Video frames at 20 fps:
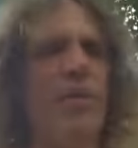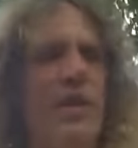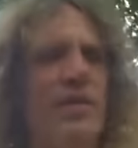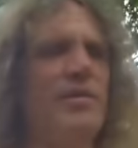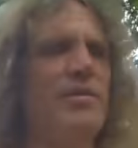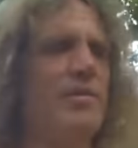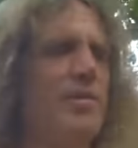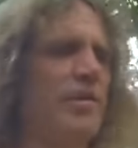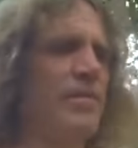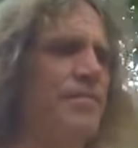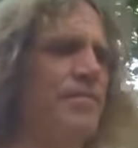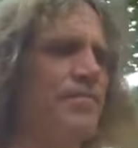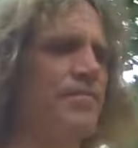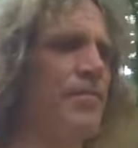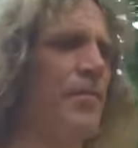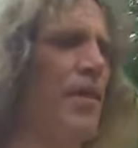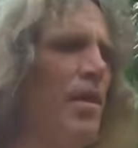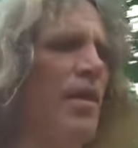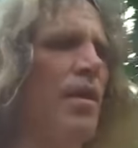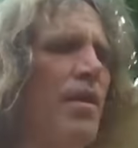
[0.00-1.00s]
Waste.
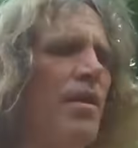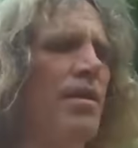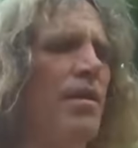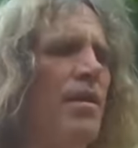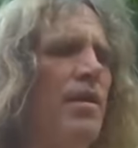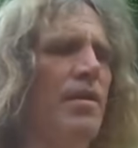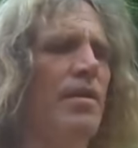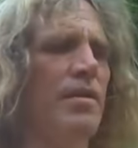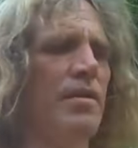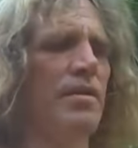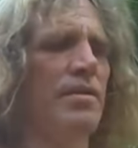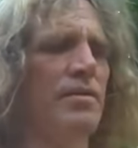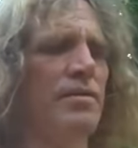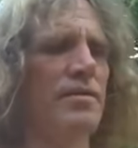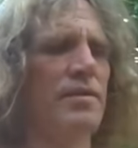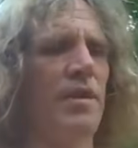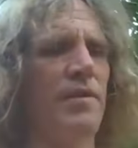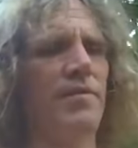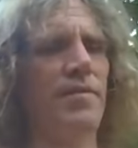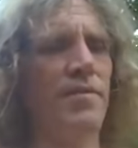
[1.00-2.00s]

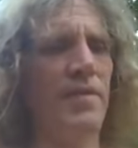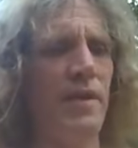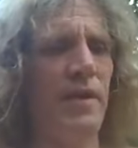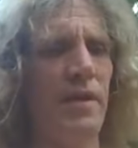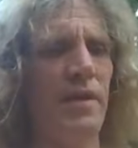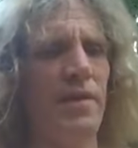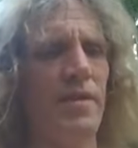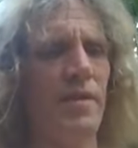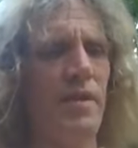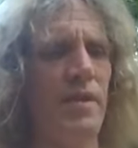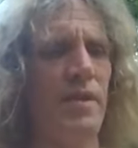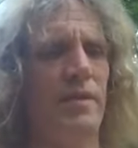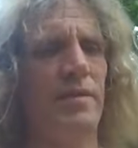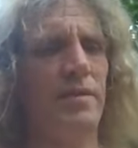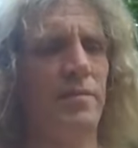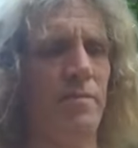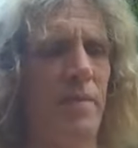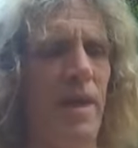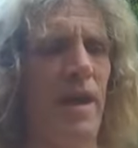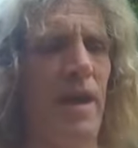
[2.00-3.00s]
Suffering
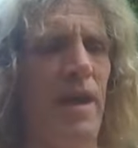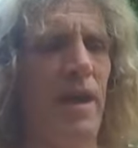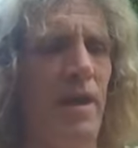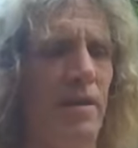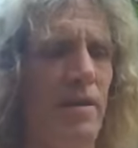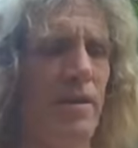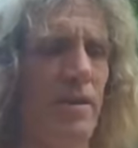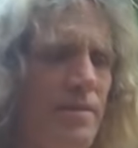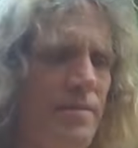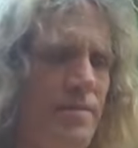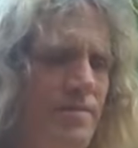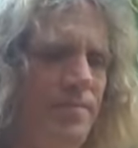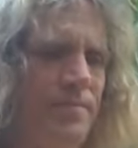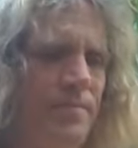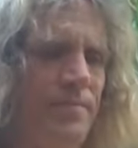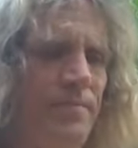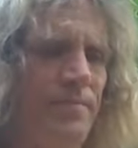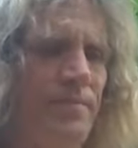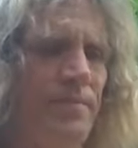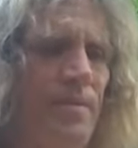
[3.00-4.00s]
is bad.
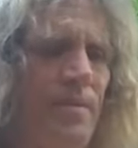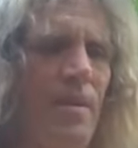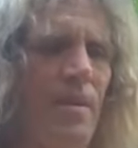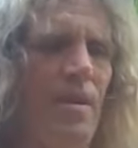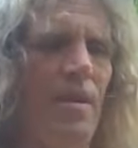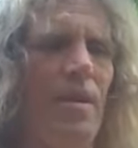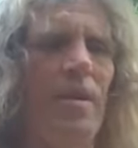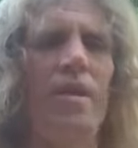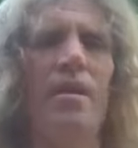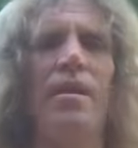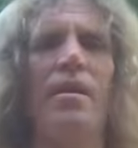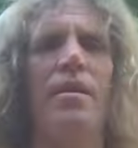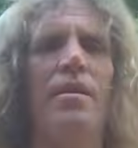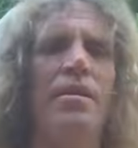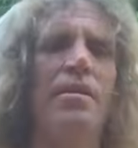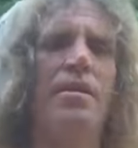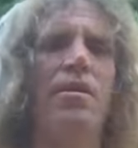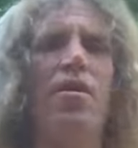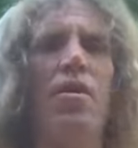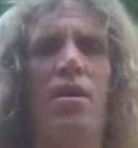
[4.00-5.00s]

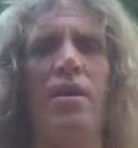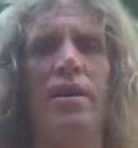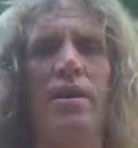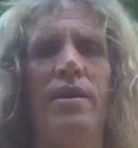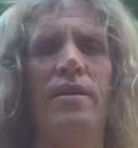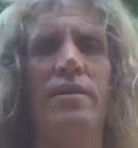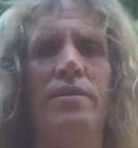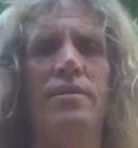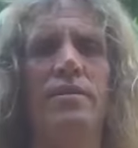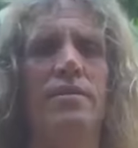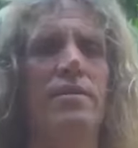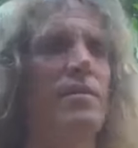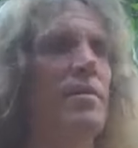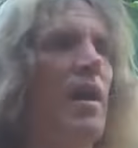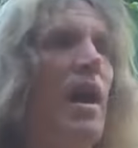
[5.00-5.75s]
And the art is